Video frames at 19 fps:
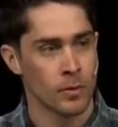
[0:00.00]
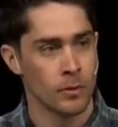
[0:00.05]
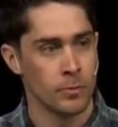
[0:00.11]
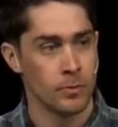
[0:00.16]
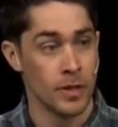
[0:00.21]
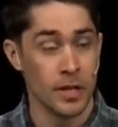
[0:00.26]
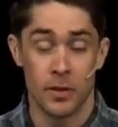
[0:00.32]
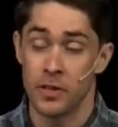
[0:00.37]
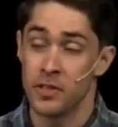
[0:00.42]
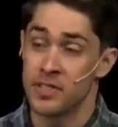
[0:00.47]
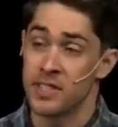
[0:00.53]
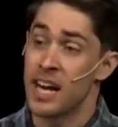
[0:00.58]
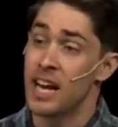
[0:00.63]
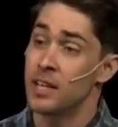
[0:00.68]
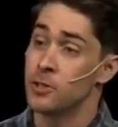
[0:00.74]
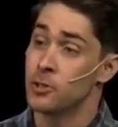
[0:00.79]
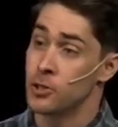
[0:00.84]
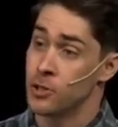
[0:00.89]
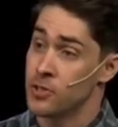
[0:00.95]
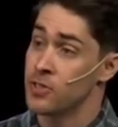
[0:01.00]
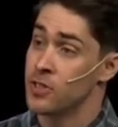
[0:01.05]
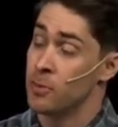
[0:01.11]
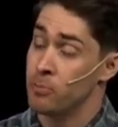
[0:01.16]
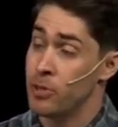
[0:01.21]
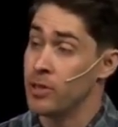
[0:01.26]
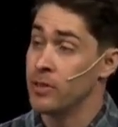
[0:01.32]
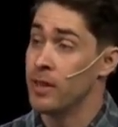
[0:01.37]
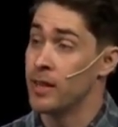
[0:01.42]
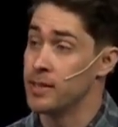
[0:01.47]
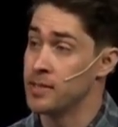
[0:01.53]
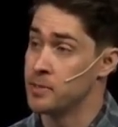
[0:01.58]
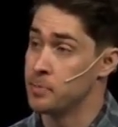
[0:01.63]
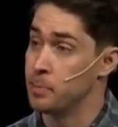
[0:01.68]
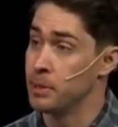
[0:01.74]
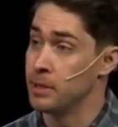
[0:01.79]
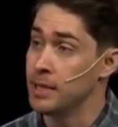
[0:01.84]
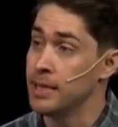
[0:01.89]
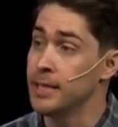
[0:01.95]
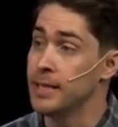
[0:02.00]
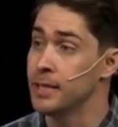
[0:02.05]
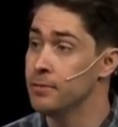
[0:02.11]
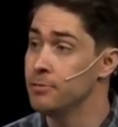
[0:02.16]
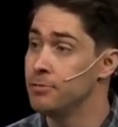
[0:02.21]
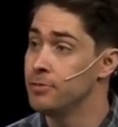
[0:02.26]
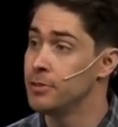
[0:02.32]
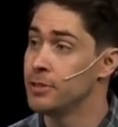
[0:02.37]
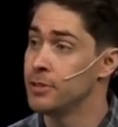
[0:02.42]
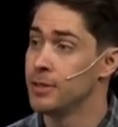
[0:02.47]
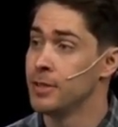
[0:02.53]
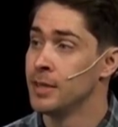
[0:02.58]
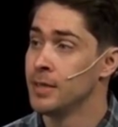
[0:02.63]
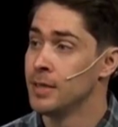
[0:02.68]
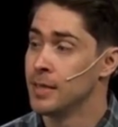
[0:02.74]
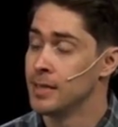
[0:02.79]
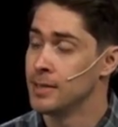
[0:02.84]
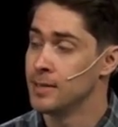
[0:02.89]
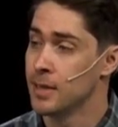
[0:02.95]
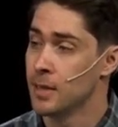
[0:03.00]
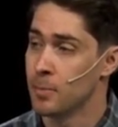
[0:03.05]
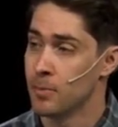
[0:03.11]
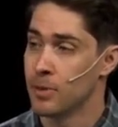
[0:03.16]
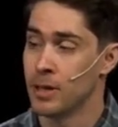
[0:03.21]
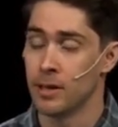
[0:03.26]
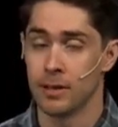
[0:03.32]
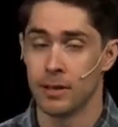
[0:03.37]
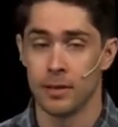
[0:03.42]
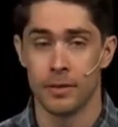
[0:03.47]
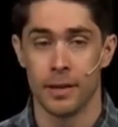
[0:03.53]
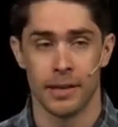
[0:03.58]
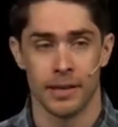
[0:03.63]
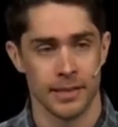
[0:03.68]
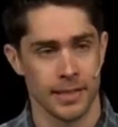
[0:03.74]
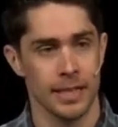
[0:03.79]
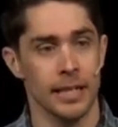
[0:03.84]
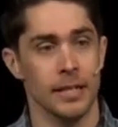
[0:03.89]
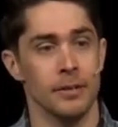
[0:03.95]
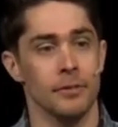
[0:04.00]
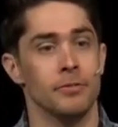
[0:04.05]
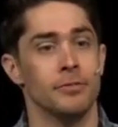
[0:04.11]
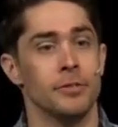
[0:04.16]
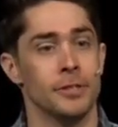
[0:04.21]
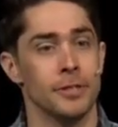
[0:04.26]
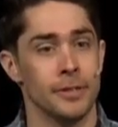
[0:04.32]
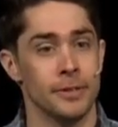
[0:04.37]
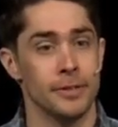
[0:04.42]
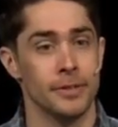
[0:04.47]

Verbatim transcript: Faith is not just something that is believed, it's something that is lived.